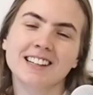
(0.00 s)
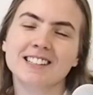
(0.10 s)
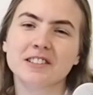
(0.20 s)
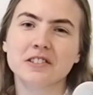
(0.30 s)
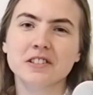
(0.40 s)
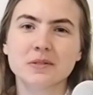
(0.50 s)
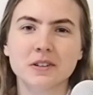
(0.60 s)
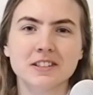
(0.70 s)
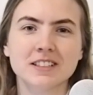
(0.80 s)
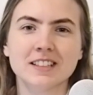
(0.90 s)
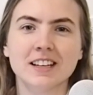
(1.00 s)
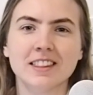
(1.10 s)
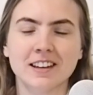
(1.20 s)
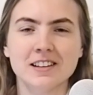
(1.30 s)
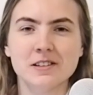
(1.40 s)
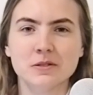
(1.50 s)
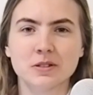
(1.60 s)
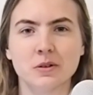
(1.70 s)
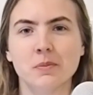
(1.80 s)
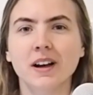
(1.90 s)
So I just wanted to say thank you
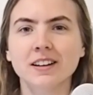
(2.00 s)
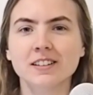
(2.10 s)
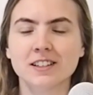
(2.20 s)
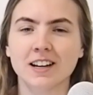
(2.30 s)
so much,